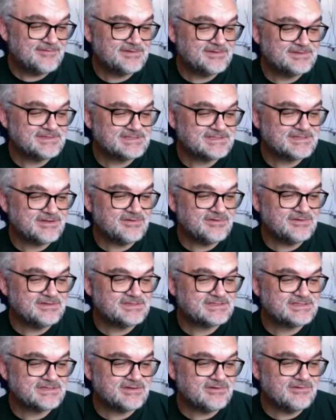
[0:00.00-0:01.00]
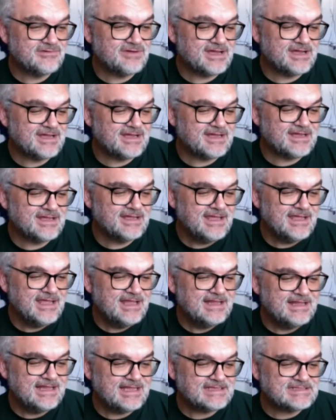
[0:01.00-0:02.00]
So
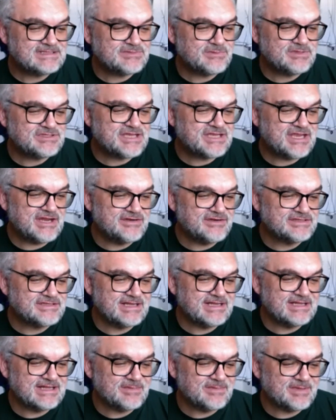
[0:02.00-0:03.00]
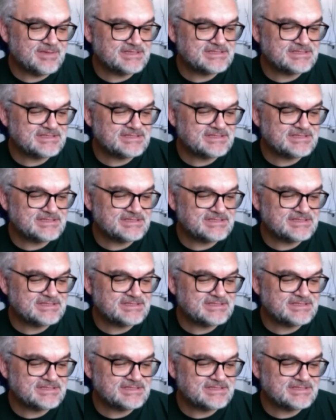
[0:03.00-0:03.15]
let's switch gears a little bit.